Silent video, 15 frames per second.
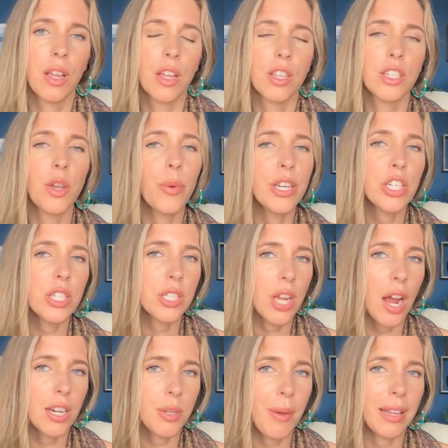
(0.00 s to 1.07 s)
So we just
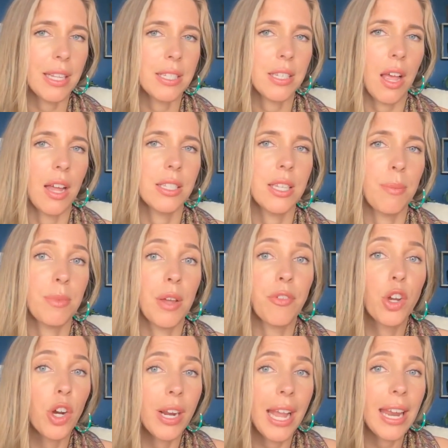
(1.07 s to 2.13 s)
talked about this concept of
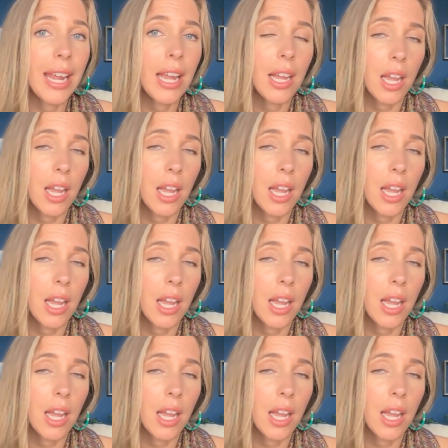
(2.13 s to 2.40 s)
creating